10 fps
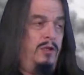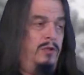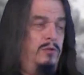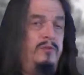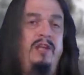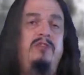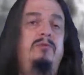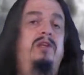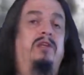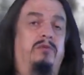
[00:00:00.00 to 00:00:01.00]
No,
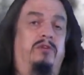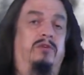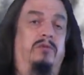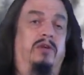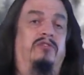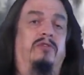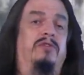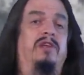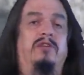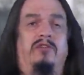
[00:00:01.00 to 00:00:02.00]
that's what you do.
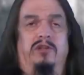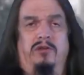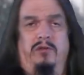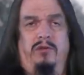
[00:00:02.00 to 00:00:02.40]
Assert things on your